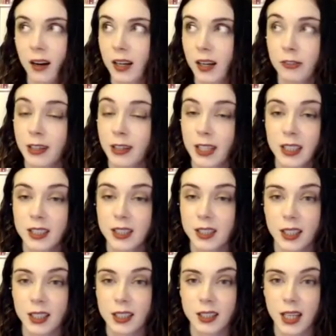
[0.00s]
I fell
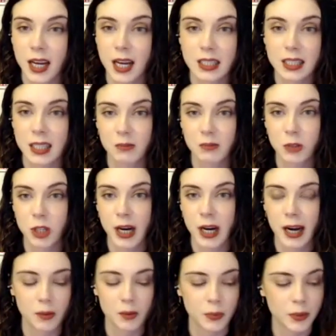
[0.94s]
into the exact same
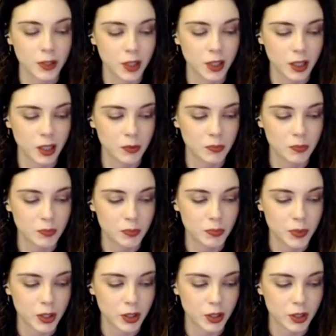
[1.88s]
trap
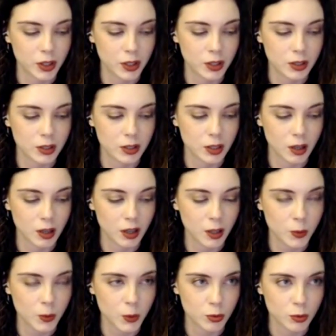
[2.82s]
because
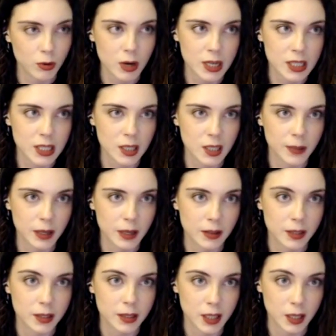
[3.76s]
I was writing
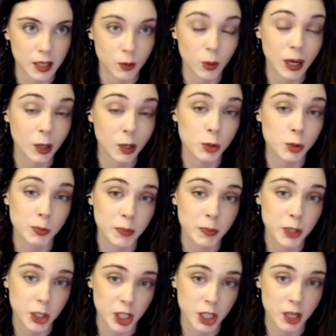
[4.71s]
about I was
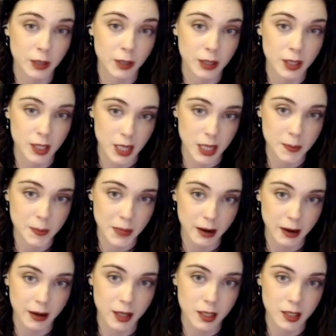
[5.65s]
publishing about the same
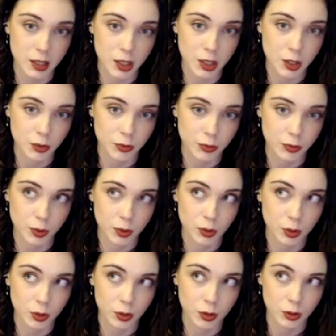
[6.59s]
characters
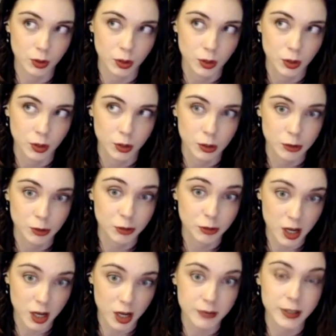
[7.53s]
for
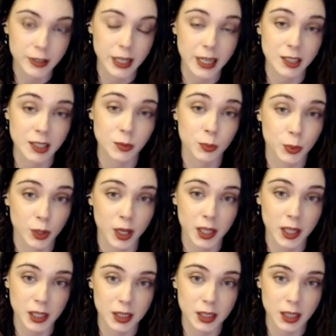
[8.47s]
5 years. And
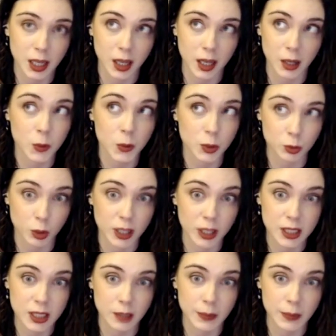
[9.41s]
prior to that, I was
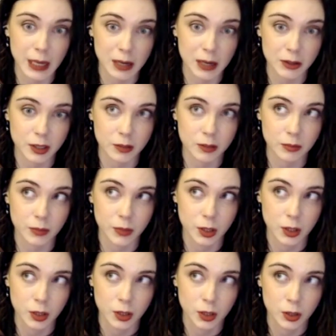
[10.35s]
writing about
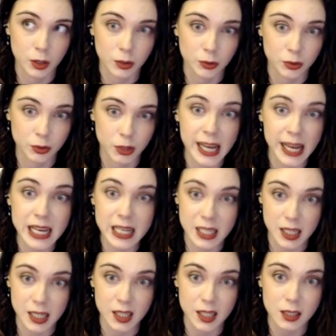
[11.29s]
them for
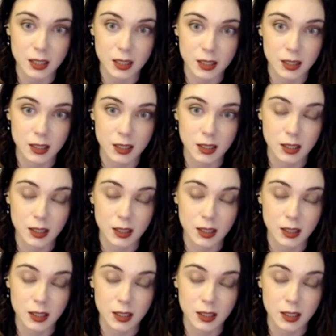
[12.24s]
8 years.